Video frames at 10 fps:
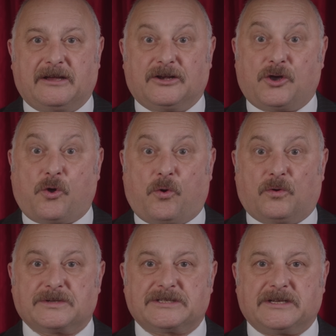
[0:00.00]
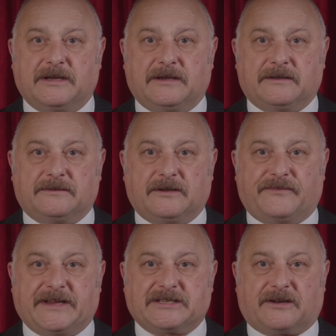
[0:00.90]
caused the
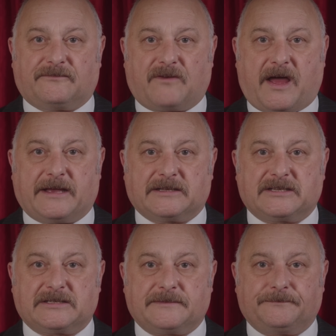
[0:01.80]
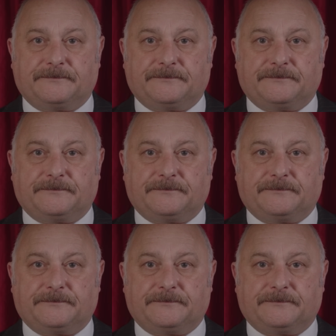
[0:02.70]
recent riots.